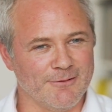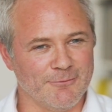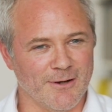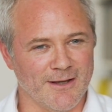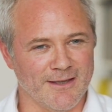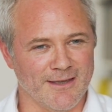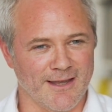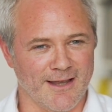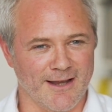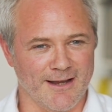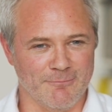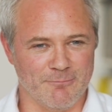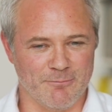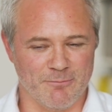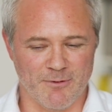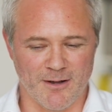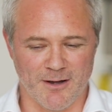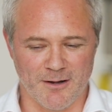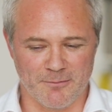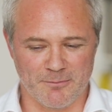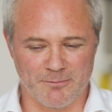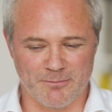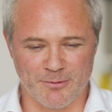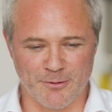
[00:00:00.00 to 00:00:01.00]
When they
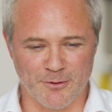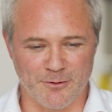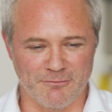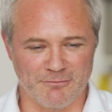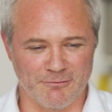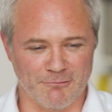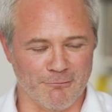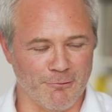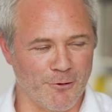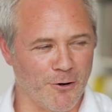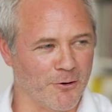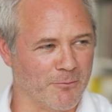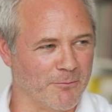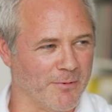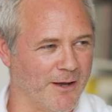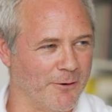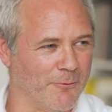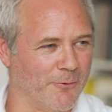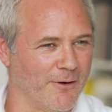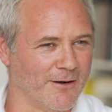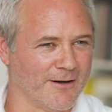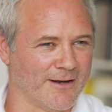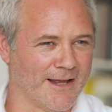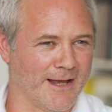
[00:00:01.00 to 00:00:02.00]
are proven wrong
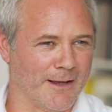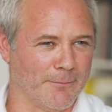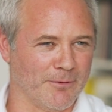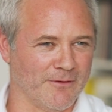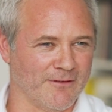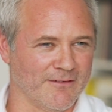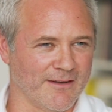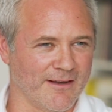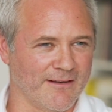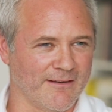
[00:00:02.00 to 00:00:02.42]
by what happens,